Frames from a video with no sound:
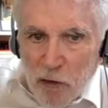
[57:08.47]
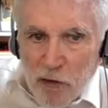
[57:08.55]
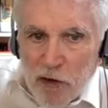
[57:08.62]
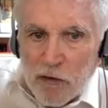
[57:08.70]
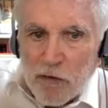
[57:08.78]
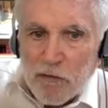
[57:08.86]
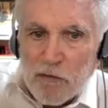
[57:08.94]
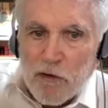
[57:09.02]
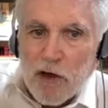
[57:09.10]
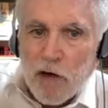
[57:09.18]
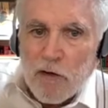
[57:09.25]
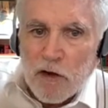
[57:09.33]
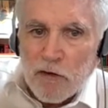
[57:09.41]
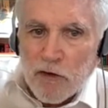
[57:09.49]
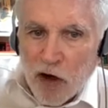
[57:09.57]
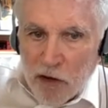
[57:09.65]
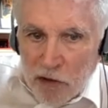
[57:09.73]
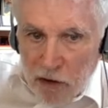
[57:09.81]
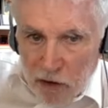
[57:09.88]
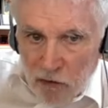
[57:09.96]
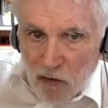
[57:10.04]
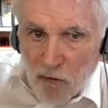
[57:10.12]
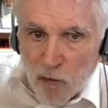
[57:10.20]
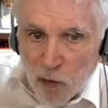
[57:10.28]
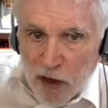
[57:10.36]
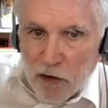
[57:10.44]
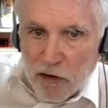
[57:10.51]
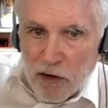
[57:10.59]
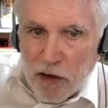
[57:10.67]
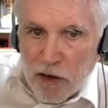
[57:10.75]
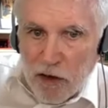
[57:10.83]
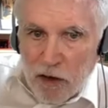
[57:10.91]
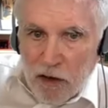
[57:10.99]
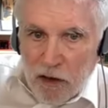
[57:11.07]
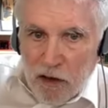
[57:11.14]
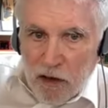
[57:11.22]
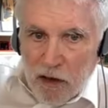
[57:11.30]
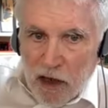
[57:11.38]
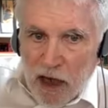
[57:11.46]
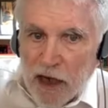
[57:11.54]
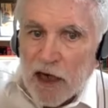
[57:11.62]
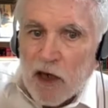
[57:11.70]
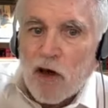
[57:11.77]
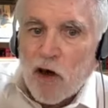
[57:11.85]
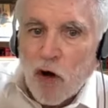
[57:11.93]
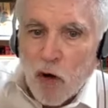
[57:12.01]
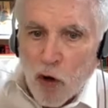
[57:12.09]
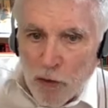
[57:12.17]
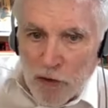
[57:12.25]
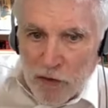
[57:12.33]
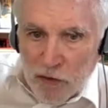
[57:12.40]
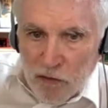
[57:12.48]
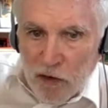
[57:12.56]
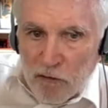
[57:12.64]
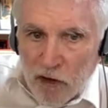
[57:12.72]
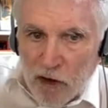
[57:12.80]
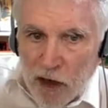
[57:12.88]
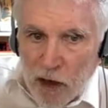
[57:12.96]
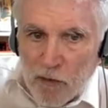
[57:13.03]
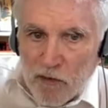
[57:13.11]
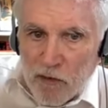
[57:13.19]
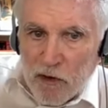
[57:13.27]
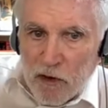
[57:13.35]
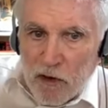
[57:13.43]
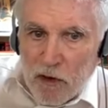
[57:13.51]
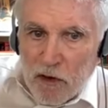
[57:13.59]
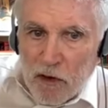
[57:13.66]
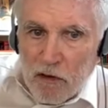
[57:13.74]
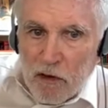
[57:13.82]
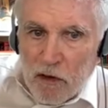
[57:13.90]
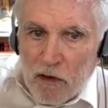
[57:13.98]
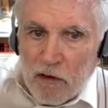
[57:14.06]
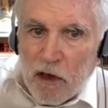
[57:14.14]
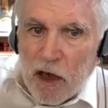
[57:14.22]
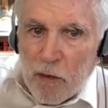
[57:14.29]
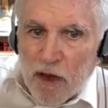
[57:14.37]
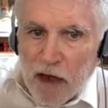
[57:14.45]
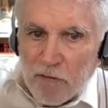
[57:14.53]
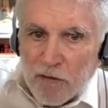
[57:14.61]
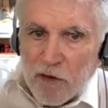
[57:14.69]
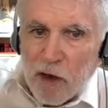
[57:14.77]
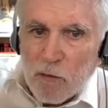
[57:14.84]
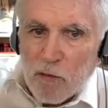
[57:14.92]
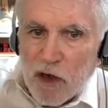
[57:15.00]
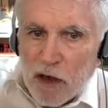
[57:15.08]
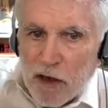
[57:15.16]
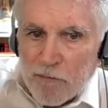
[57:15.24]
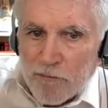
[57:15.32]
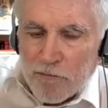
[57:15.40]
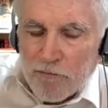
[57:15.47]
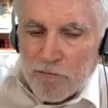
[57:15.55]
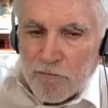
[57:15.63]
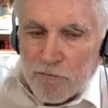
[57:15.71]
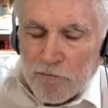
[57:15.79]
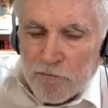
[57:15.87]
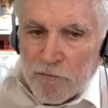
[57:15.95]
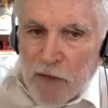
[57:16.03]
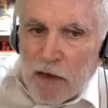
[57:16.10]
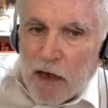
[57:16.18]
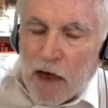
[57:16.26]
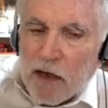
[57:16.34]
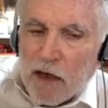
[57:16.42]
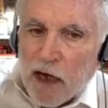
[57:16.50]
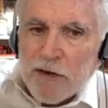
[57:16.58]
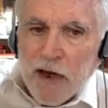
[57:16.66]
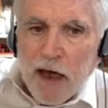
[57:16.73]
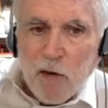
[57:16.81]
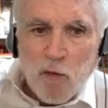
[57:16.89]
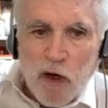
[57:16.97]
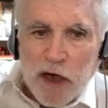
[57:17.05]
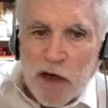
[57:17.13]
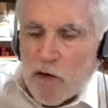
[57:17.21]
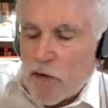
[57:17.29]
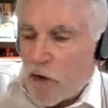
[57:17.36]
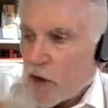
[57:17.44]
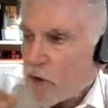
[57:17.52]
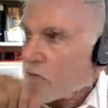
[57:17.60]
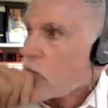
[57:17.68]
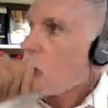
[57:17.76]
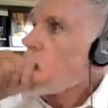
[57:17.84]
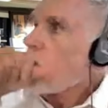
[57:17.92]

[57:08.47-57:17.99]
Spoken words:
through the, you know, the darkness of winter and in the coldest of times, keep that flame lit. I'd like to add one other thing.